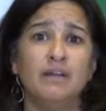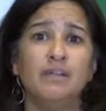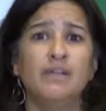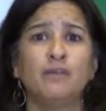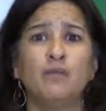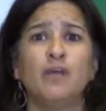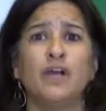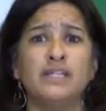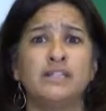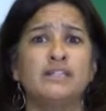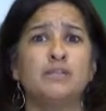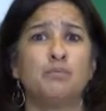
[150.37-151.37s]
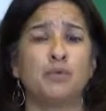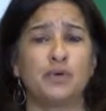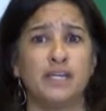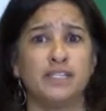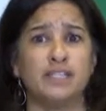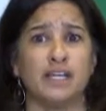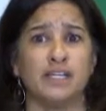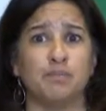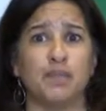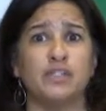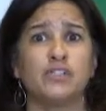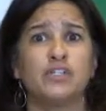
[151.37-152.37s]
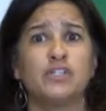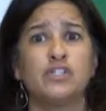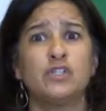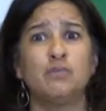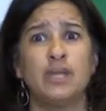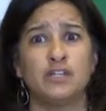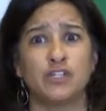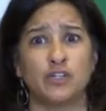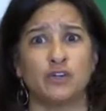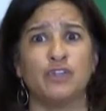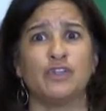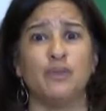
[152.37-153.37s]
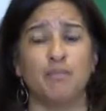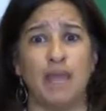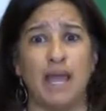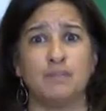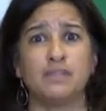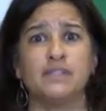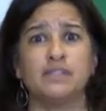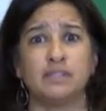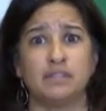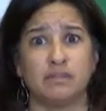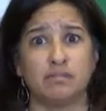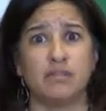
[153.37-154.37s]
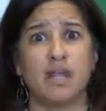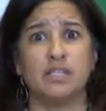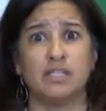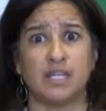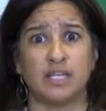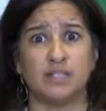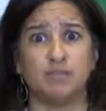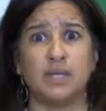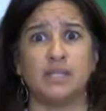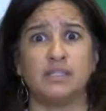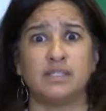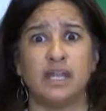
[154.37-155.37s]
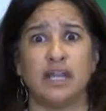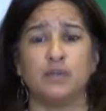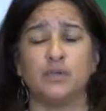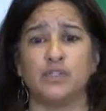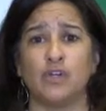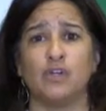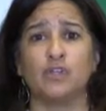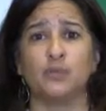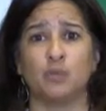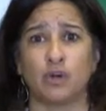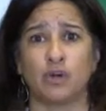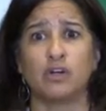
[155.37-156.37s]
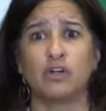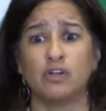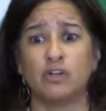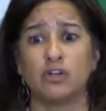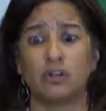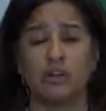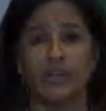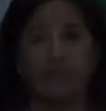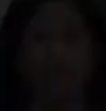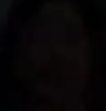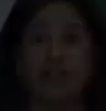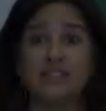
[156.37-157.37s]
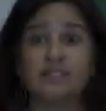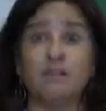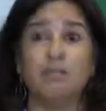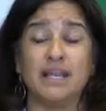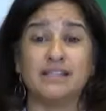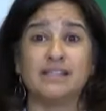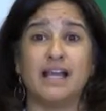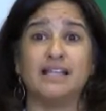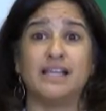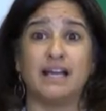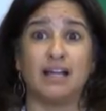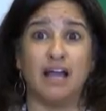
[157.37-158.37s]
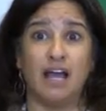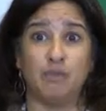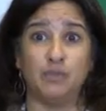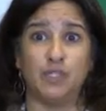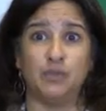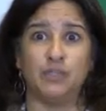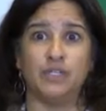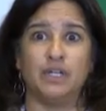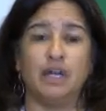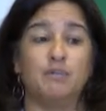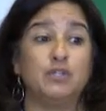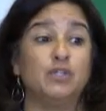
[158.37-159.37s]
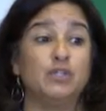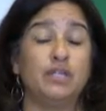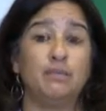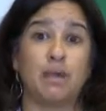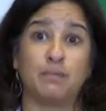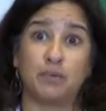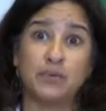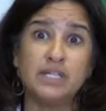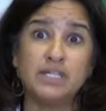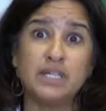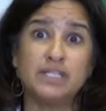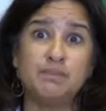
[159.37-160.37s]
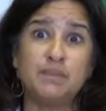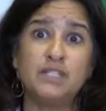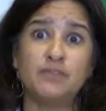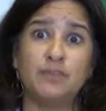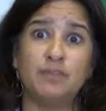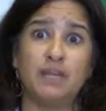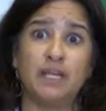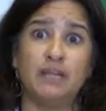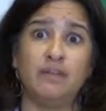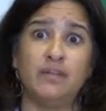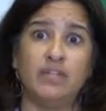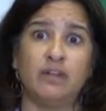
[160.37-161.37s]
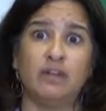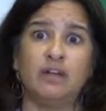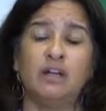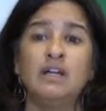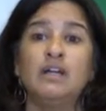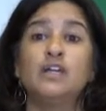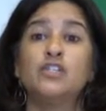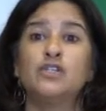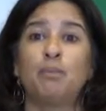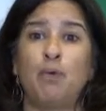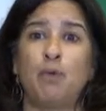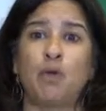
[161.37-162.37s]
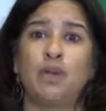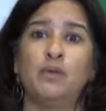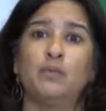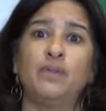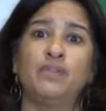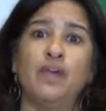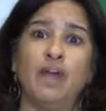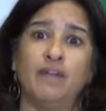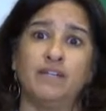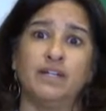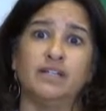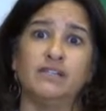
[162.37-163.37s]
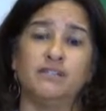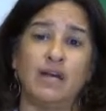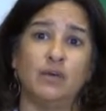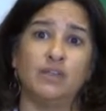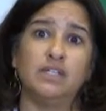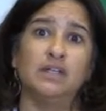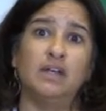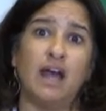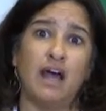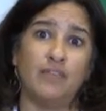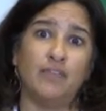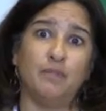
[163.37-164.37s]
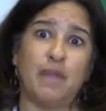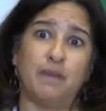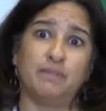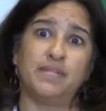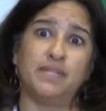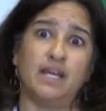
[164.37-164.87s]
Therefore, I did some pre-assessments just to make sure that the MAPS assessments and results were concurrent. That's the baseline data I'm choosing. I'm choosing my pre-assessments from the beginning of the year, supported with the evidence found on the MAPS